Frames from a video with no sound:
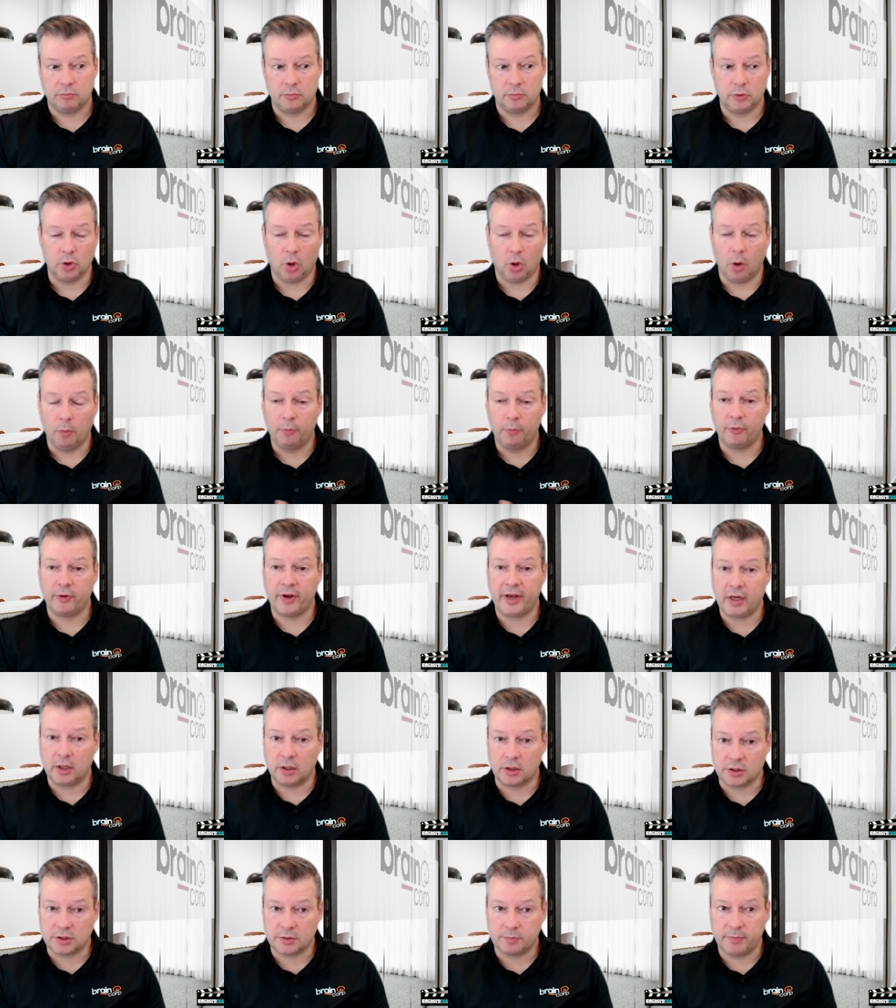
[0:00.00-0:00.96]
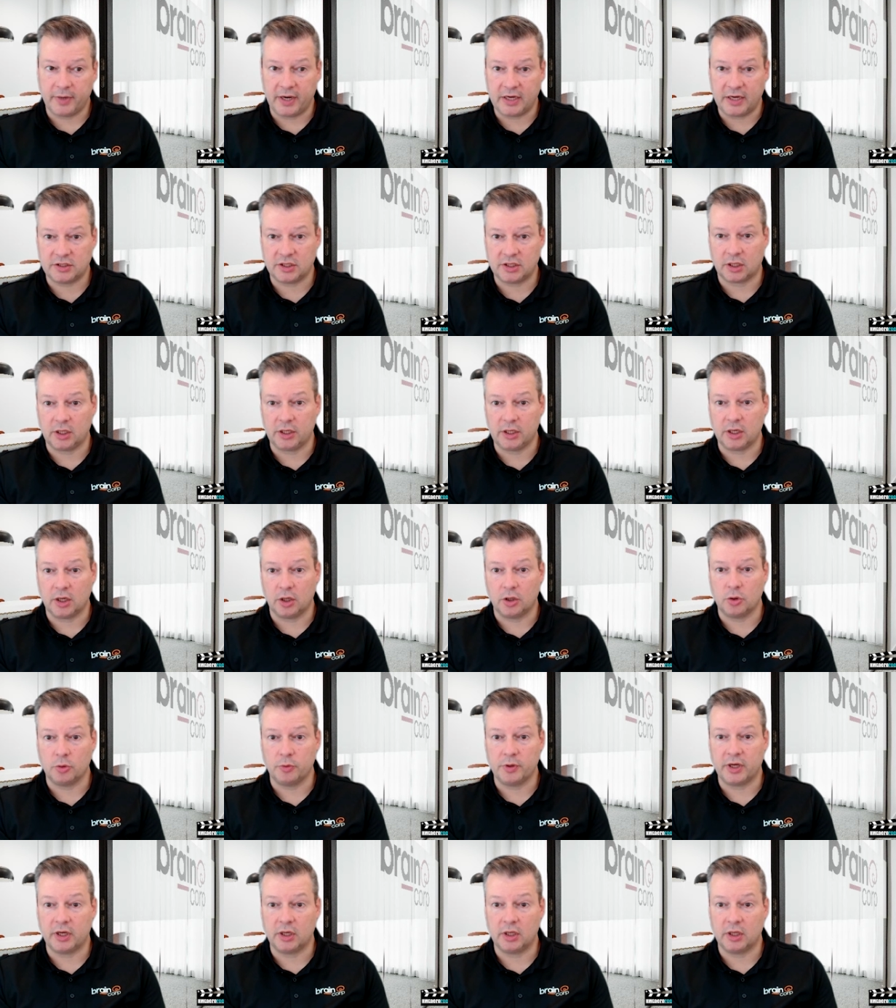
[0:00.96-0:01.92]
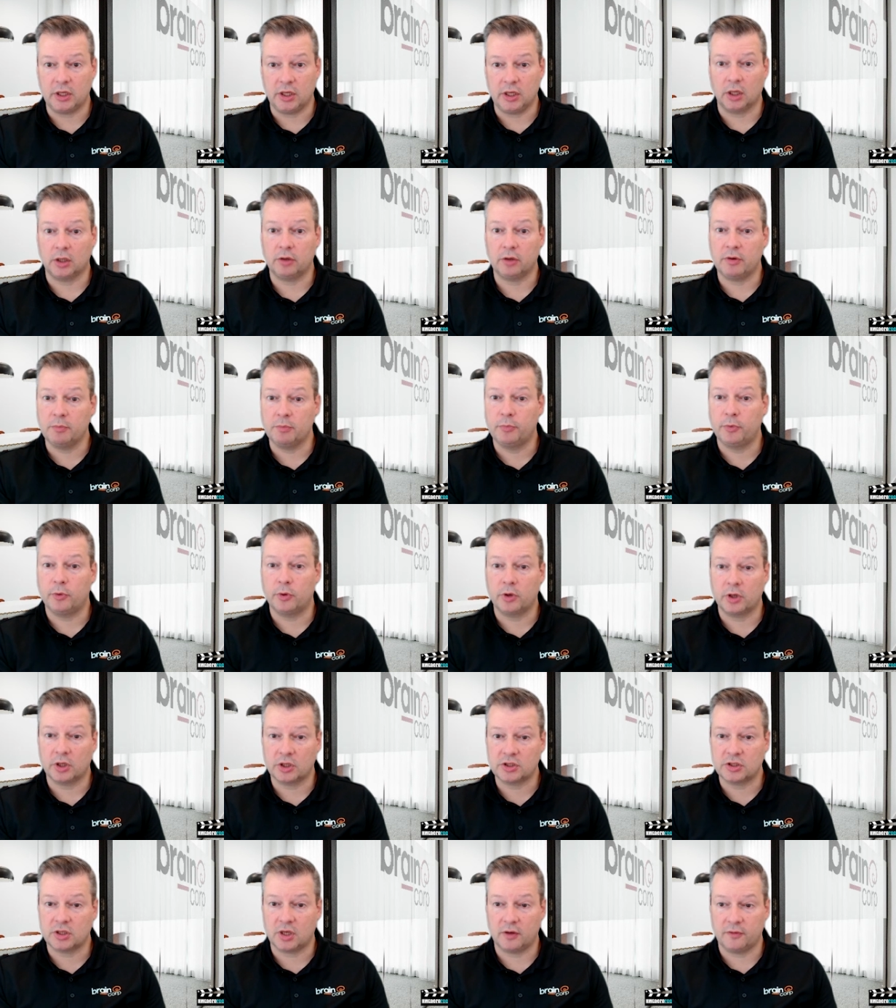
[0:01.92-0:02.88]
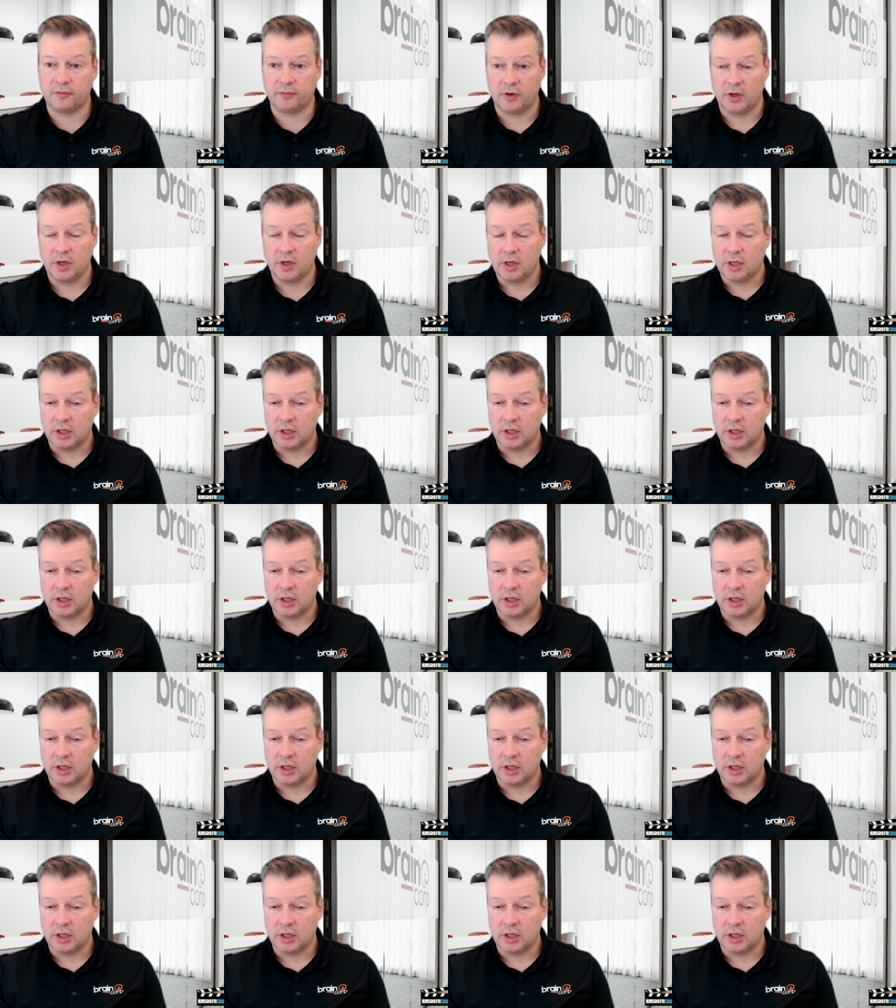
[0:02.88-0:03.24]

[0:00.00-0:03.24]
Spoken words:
operators basically are doing the other important stuff: